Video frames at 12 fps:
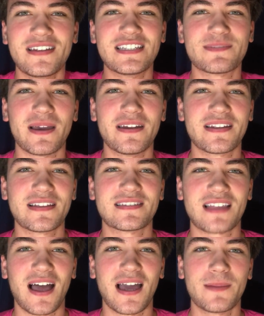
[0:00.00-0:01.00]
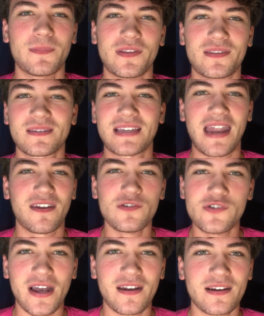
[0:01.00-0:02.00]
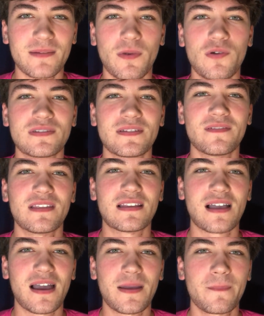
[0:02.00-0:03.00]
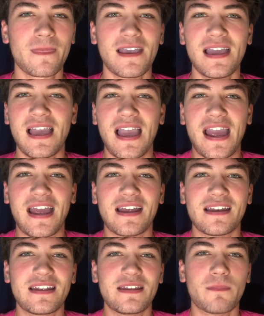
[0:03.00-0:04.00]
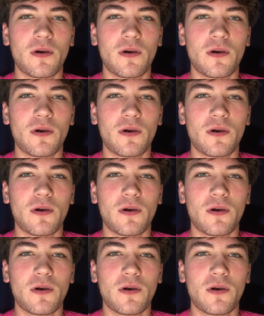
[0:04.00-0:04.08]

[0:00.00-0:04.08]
He's spending his time with Kendall Jenner most of the time, and he